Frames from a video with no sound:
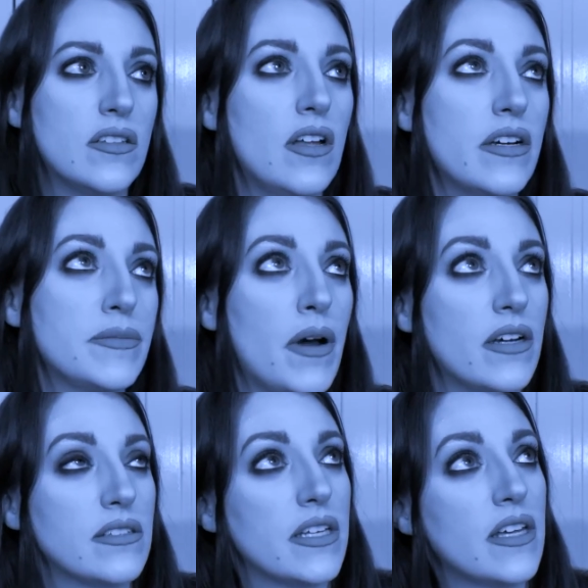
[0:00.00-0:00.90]
Luxe
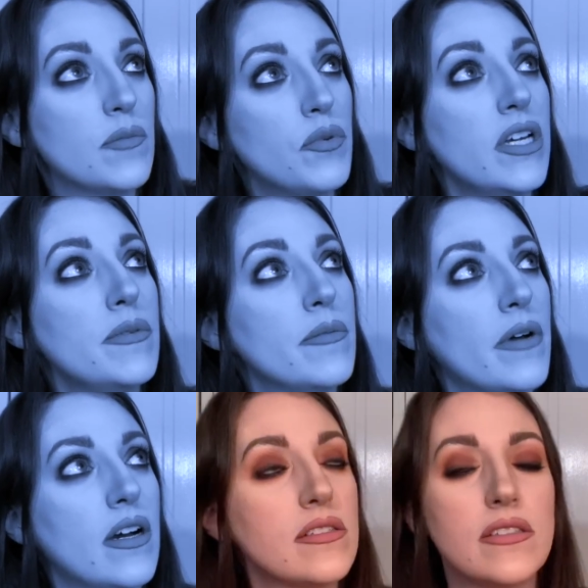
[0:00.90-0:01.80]
box and they had the premium
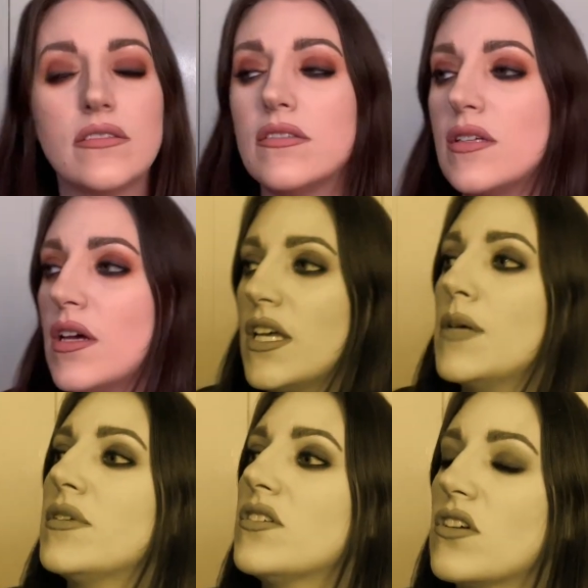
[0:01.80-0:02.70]
box and
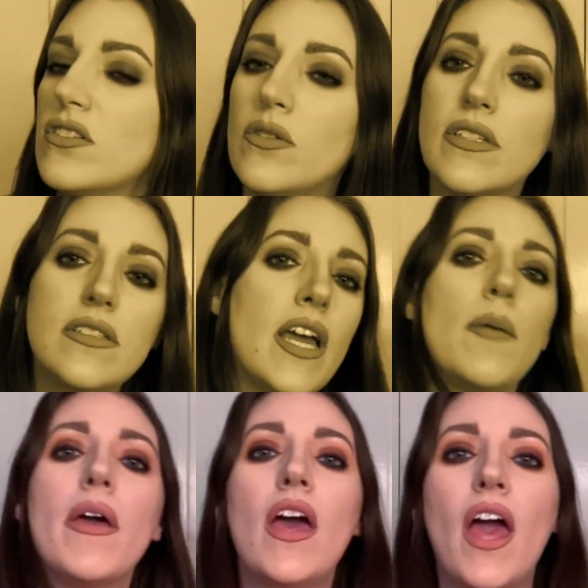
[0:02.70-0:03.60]
Ipsy started doing the same.
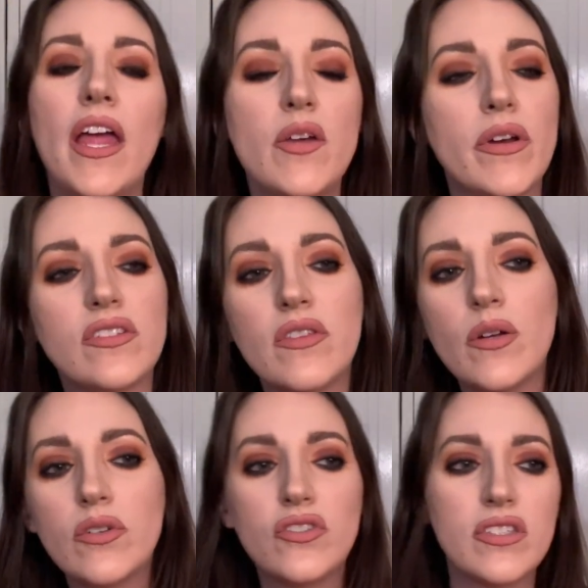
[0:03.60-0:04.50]
Anyway, so they
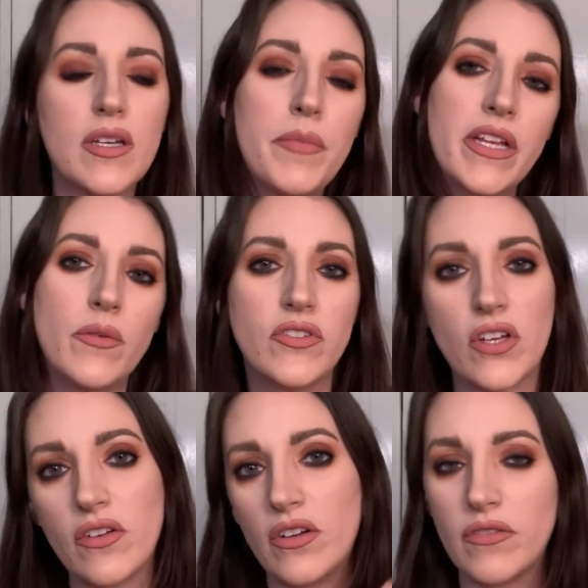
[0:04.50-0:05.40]
were just competing with each
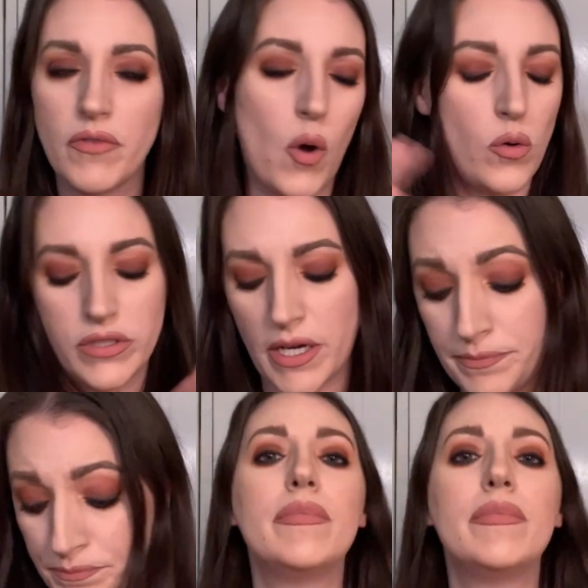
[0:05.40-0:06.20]
other the whole time.